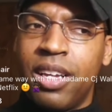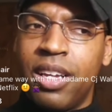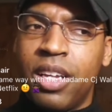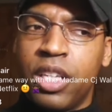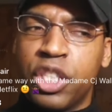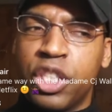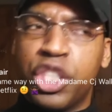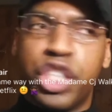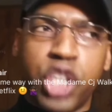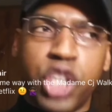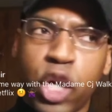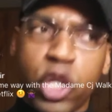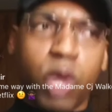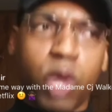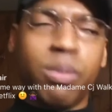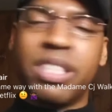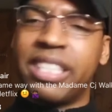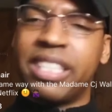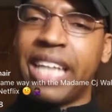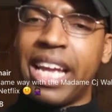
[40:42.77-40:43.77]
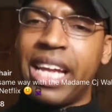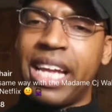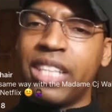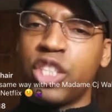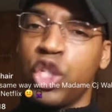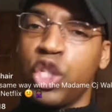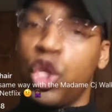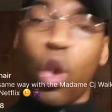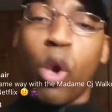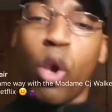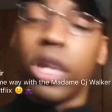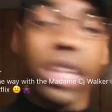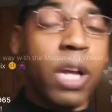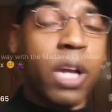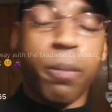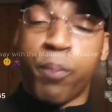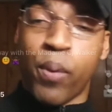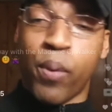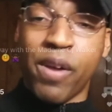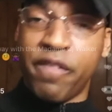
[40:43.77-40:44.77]
circumstance, nor
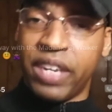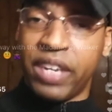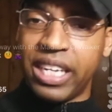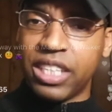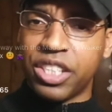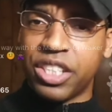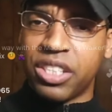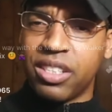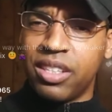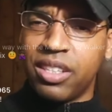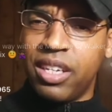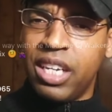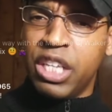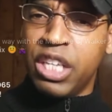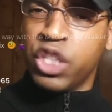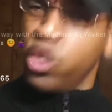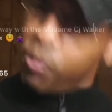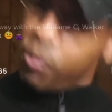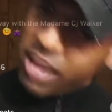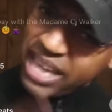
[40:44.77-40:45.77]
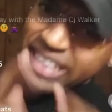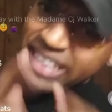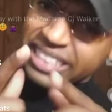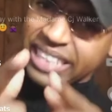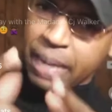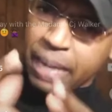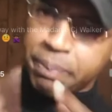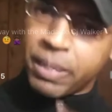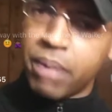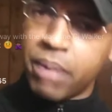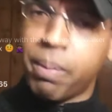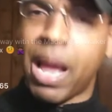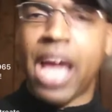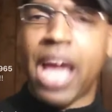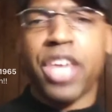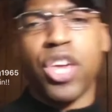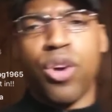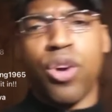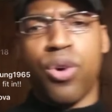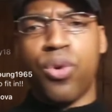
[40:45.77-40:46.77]
their privilege to be accepted by
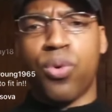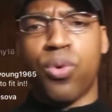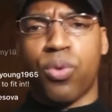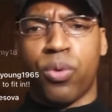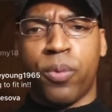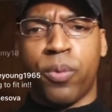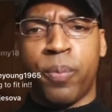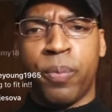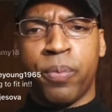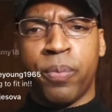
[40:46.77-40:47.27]
you.